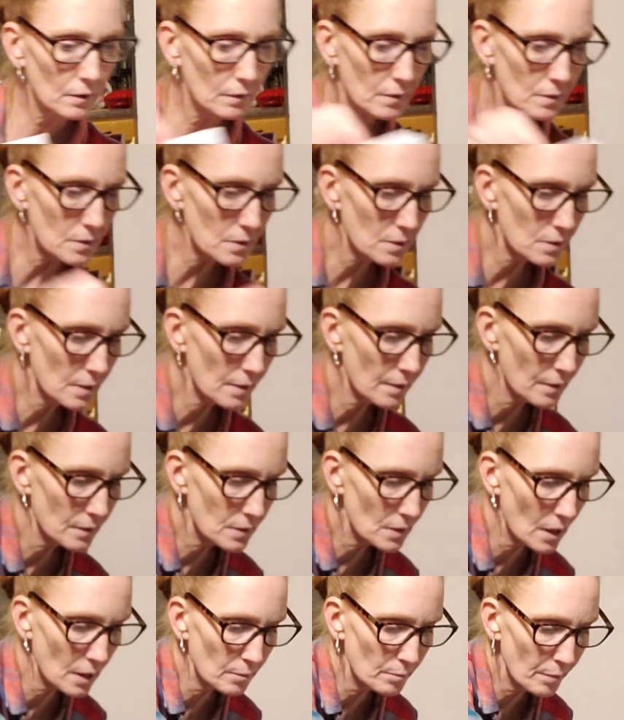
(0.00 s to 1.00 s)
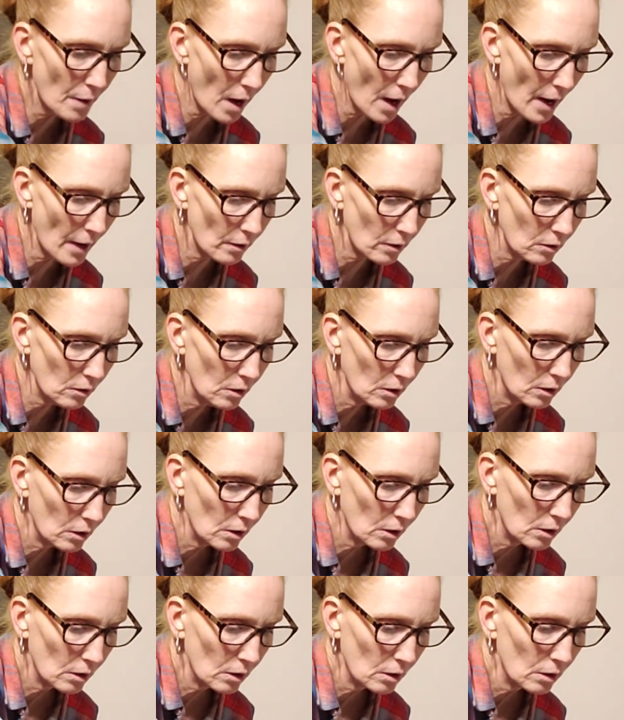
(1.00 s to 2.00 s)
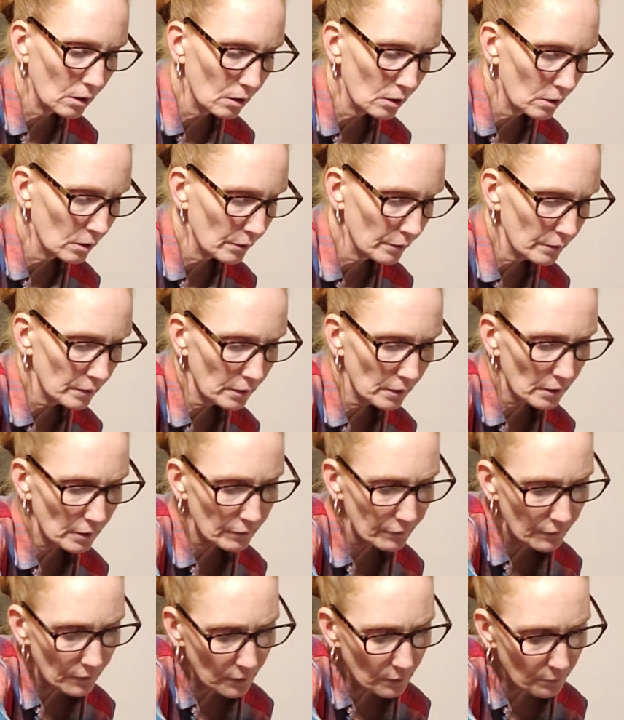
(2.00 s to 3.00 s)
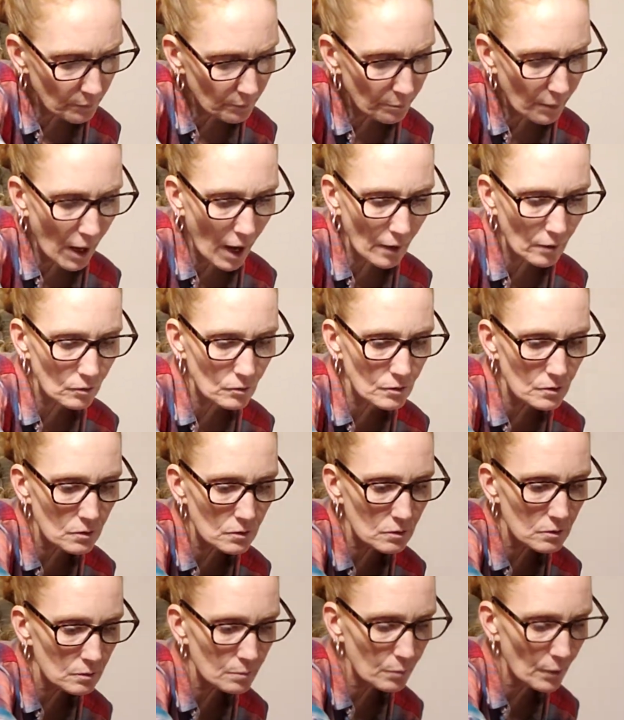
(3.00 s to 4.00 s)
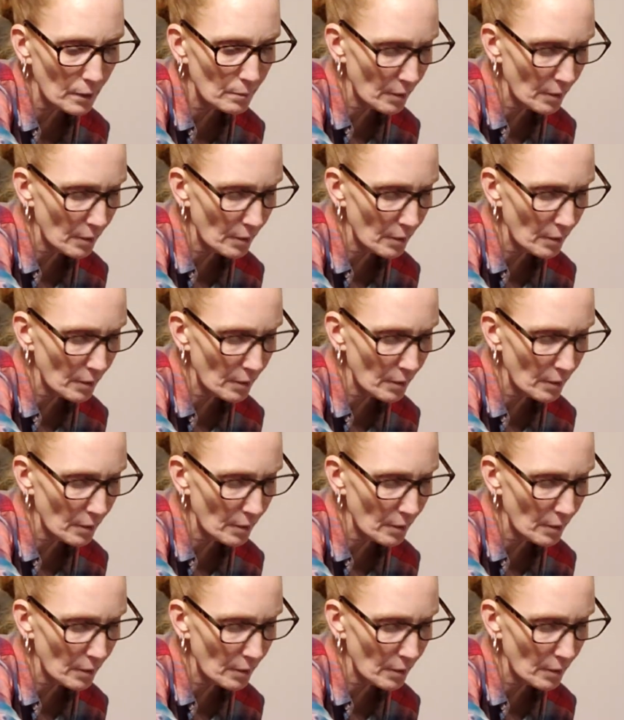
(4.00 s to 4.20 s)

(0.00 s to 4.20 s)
This is in the done pile. Yeah, I feel like my spray